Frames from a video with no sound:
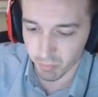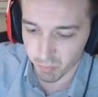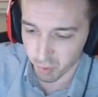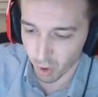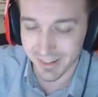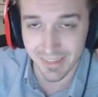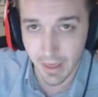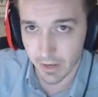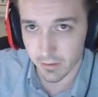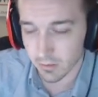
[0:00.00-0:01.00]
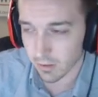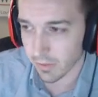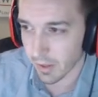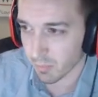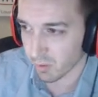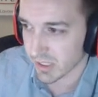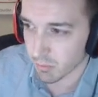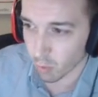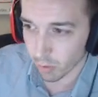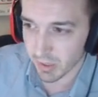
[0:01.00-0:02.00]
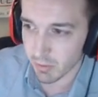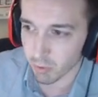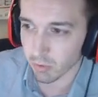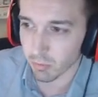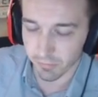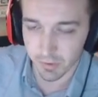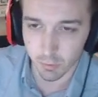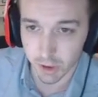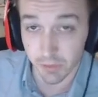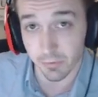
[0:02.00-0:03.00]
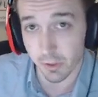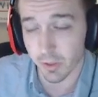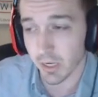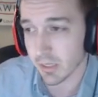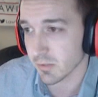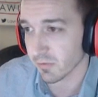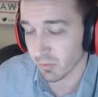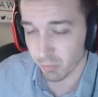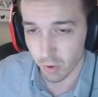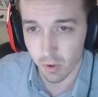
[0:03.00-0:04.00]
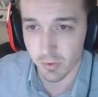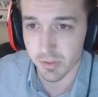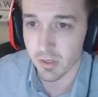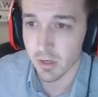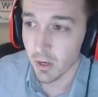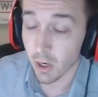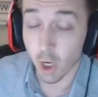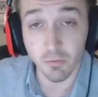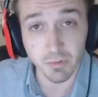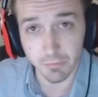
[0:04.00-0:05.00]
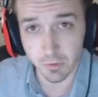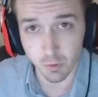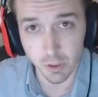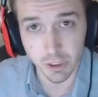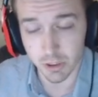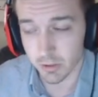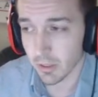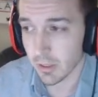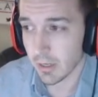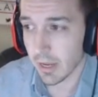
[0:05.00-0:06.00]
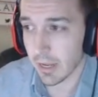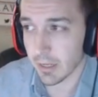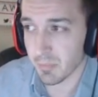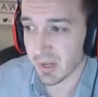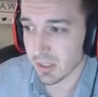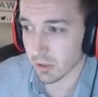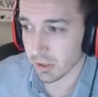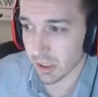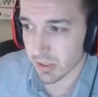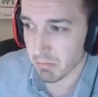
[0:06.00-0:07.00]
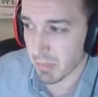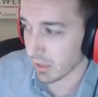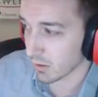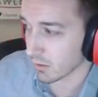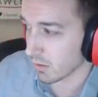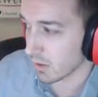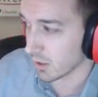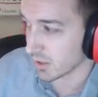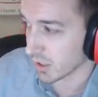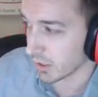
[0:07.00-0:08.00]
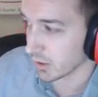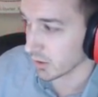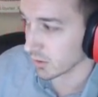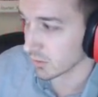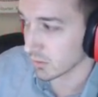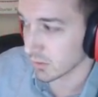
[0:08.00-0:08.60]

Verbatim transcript: broaden that. And that brings in more people, more viewership for you guys, for the pros, hopefully for Twitch, and basically just make the entire